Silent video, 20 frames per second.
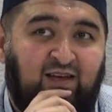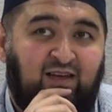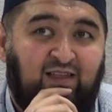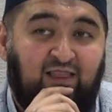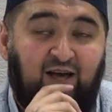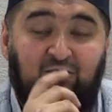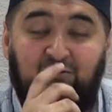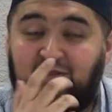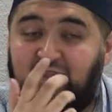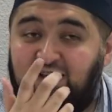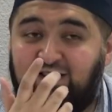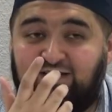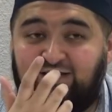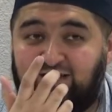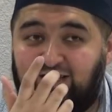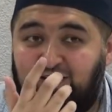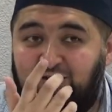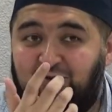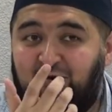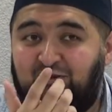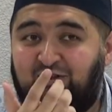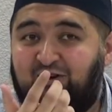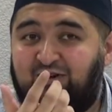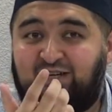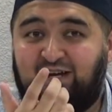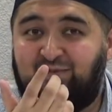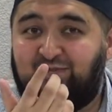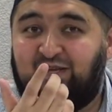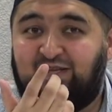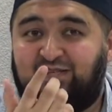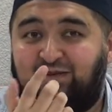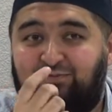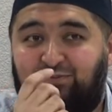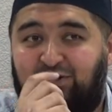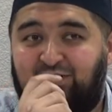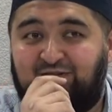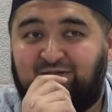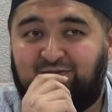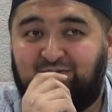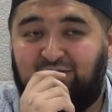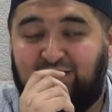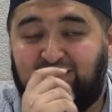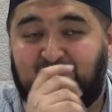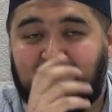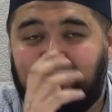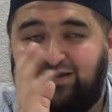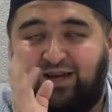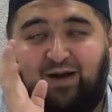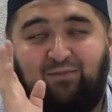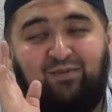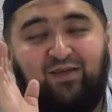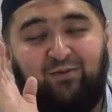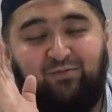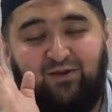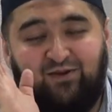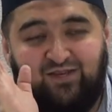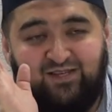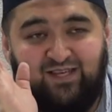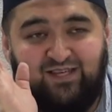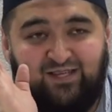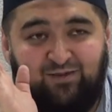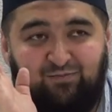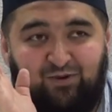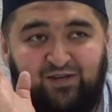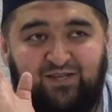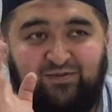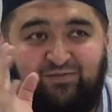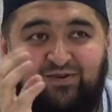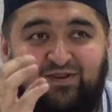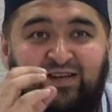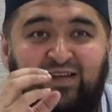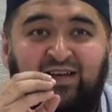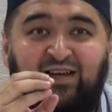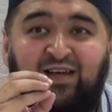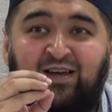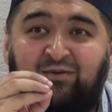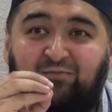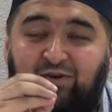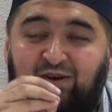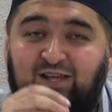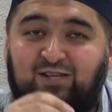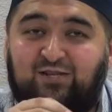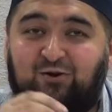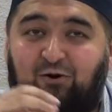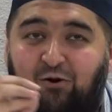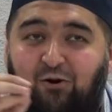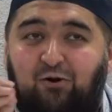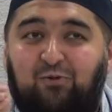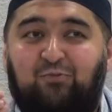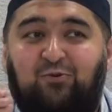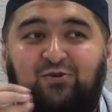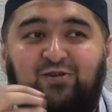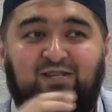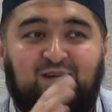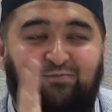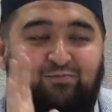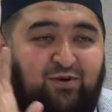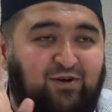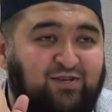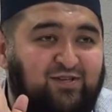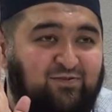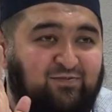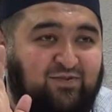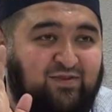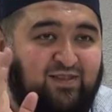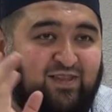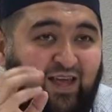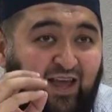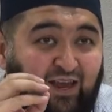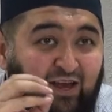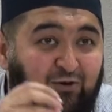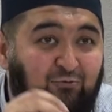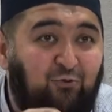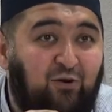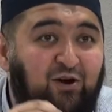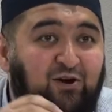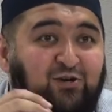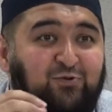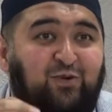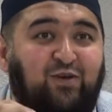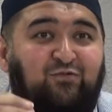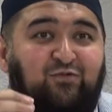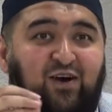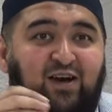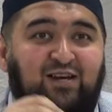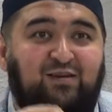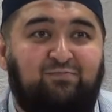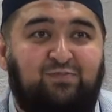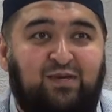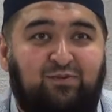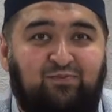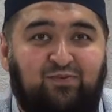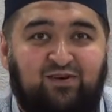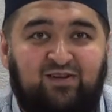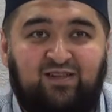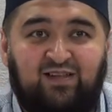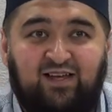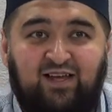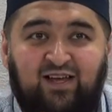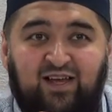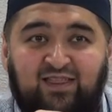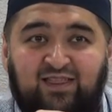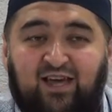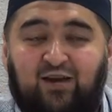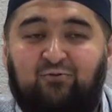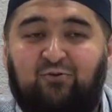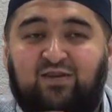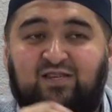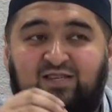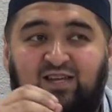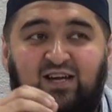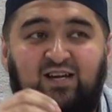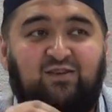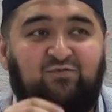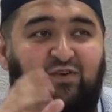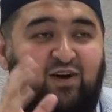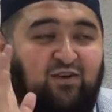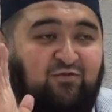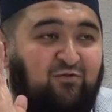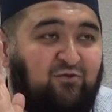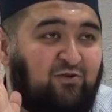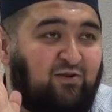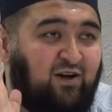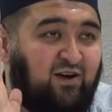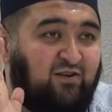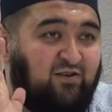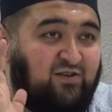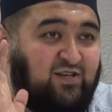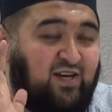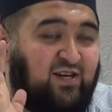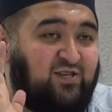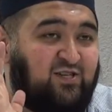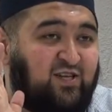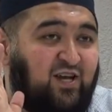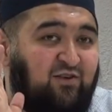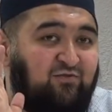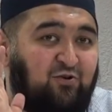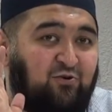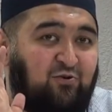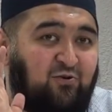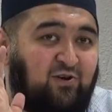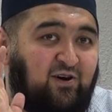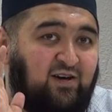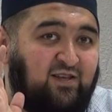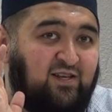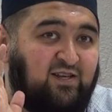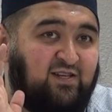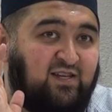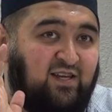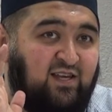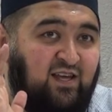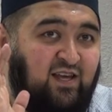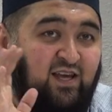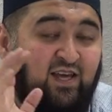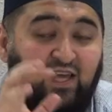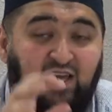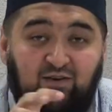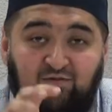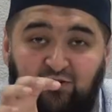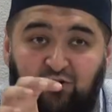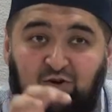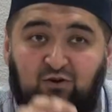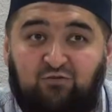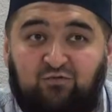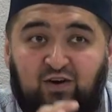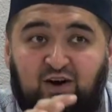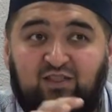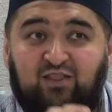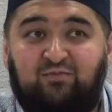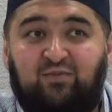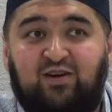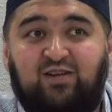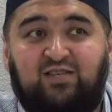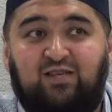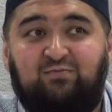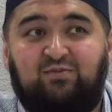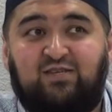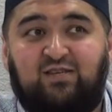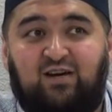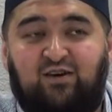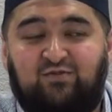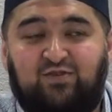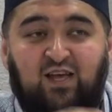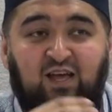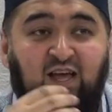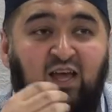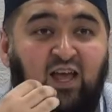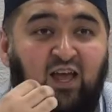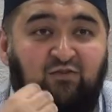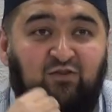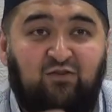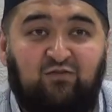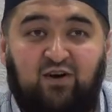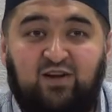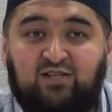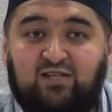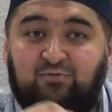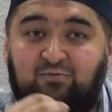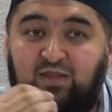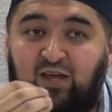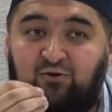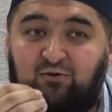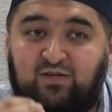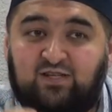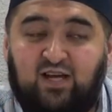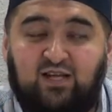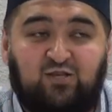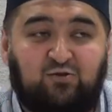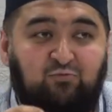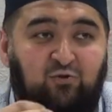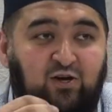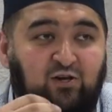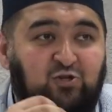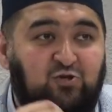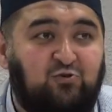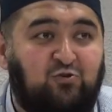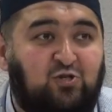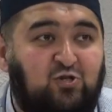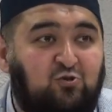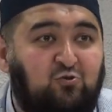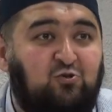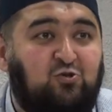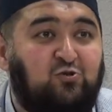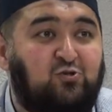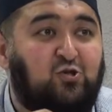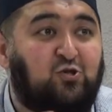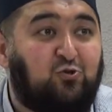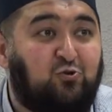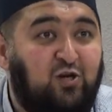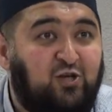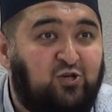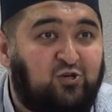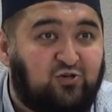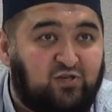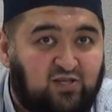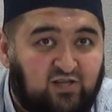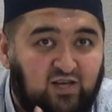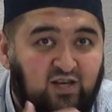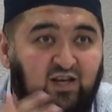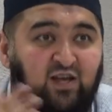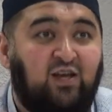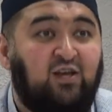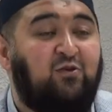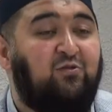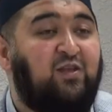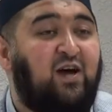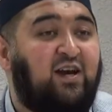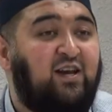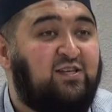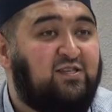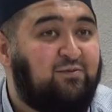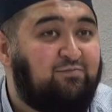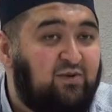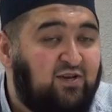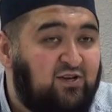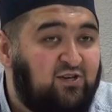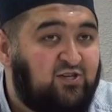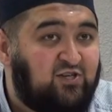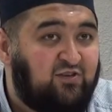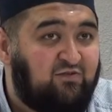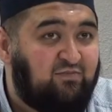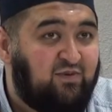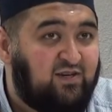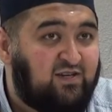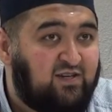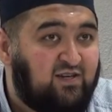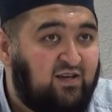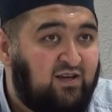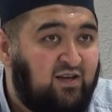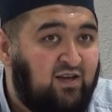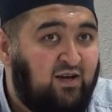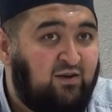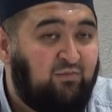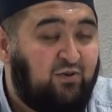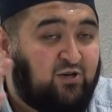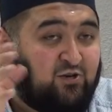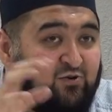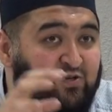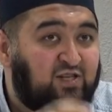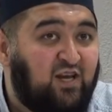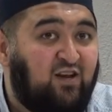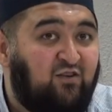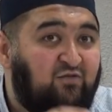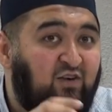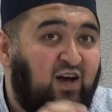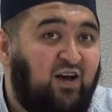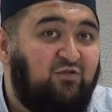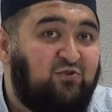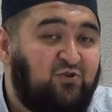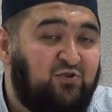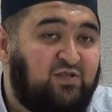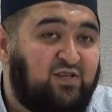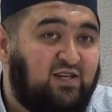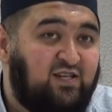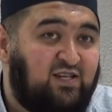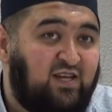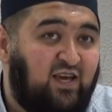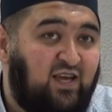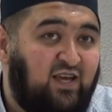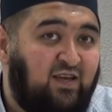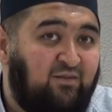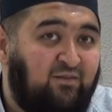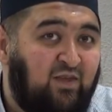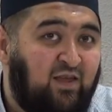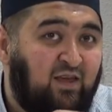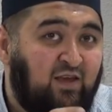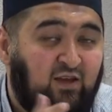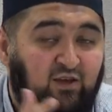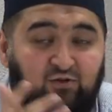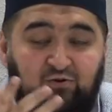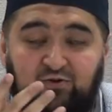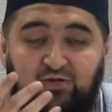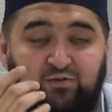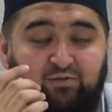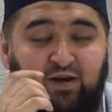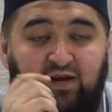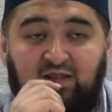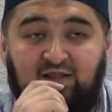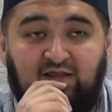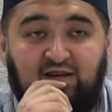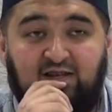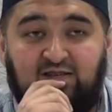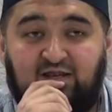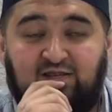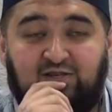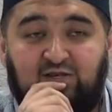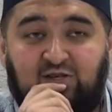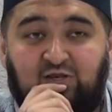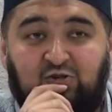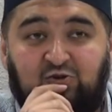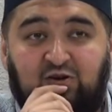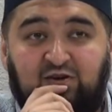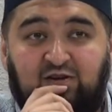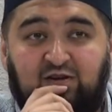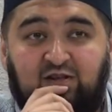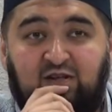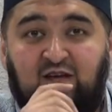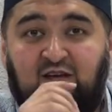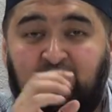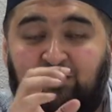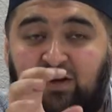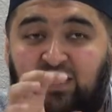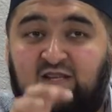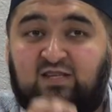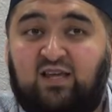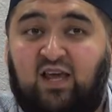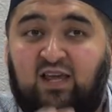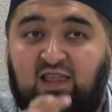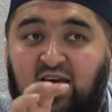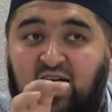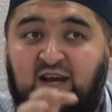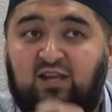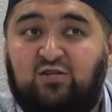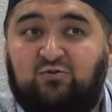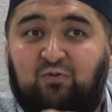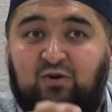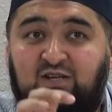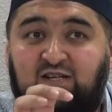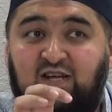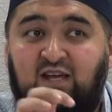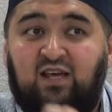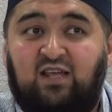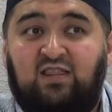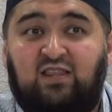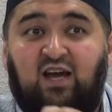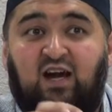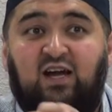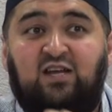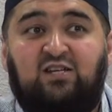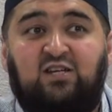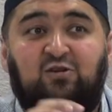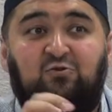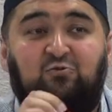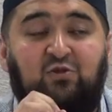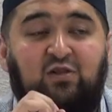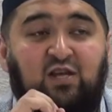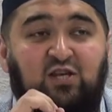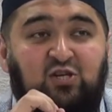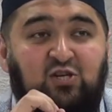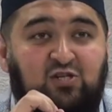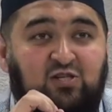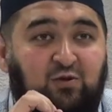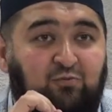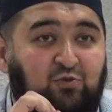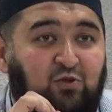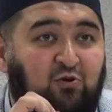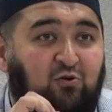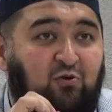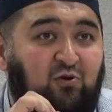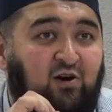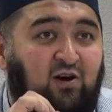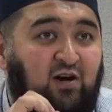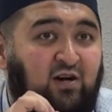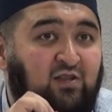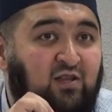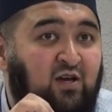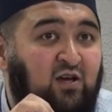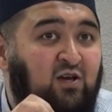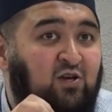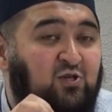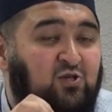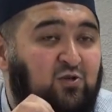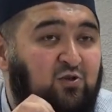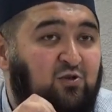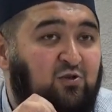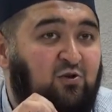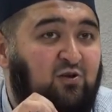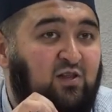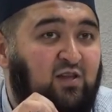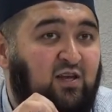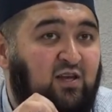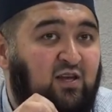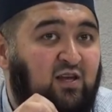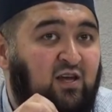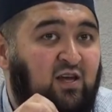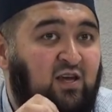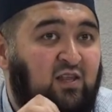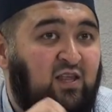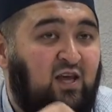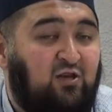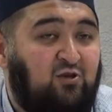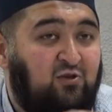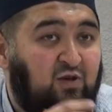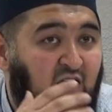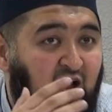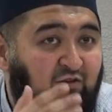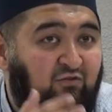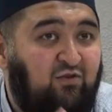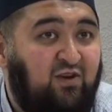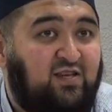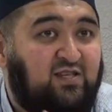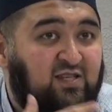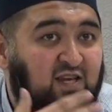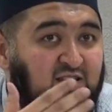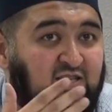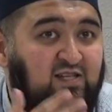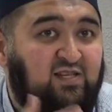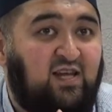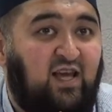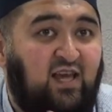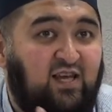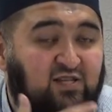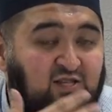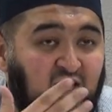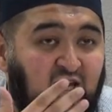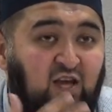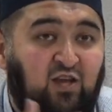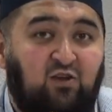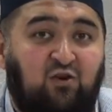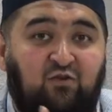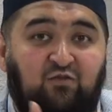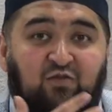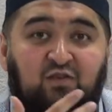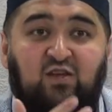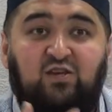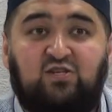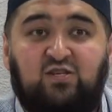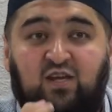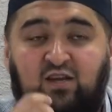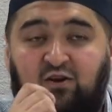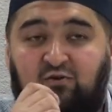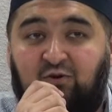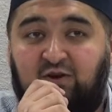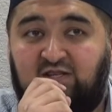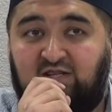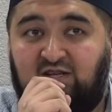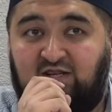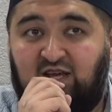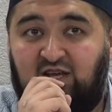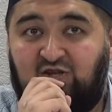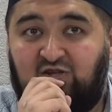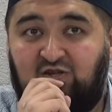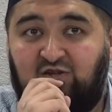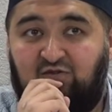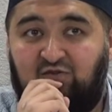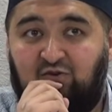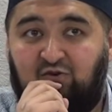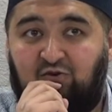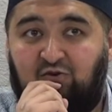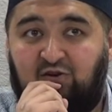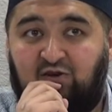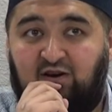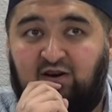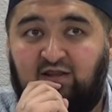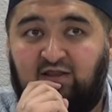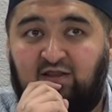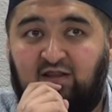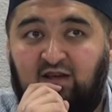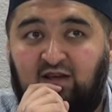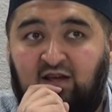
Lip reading: Now that's, you know, in our times that's impossible. I mean, I'm not going to say it's impossible, but it's almost impossible. Like, where do we find people that recite 5 ajza of the Quran a day? Even the Huffaz amongst themselves, if you find someone that recites 1 juz, 2 juz, 3 juz, and that is a big achievement. But to recite 5 juz a day, you know, subhanAllah, it's a struggle. But he's saying that is what the ideal relationship with the Quran should look like. That every 6 days, you're finishing a recitation of the Quran.